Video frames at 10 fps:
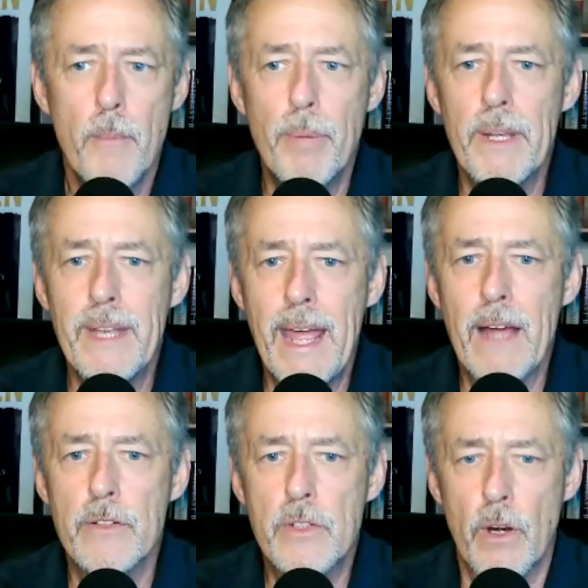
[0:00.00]
But
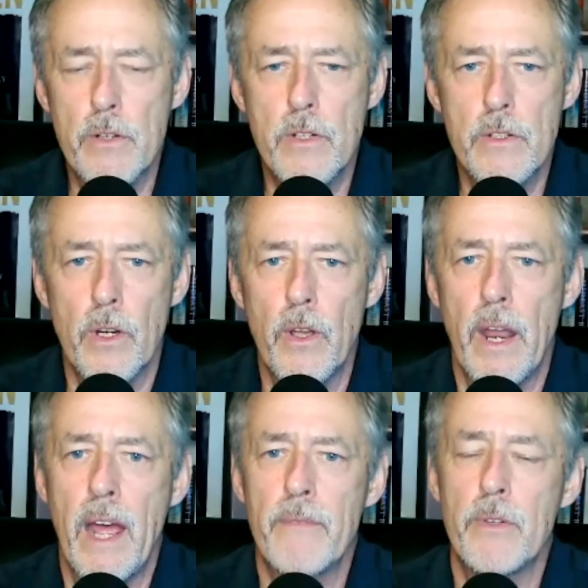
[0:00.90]
now churches are going
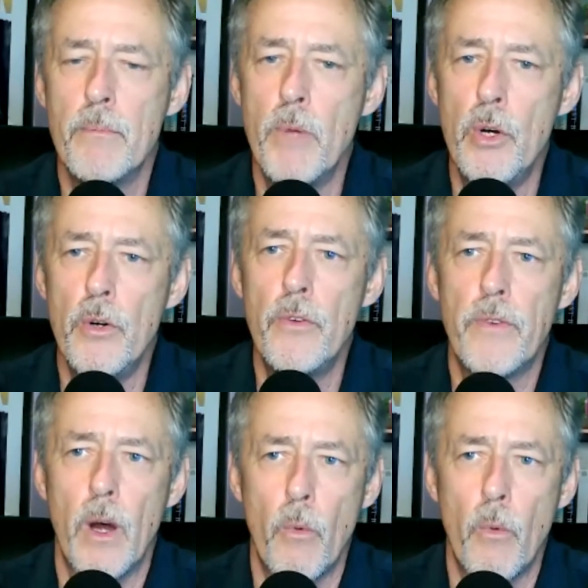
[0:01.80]
to have to move